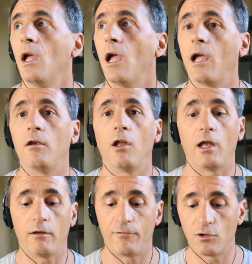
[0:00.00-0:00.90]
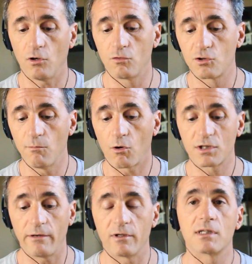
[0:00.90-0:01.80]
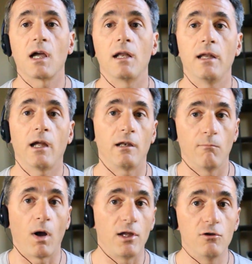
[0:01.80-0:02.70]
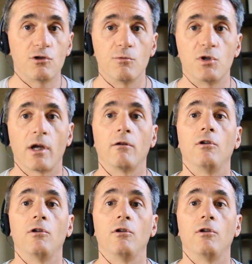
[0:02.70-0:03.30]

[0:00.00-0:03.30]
and if you go to markstevens.net and my YouTube channel,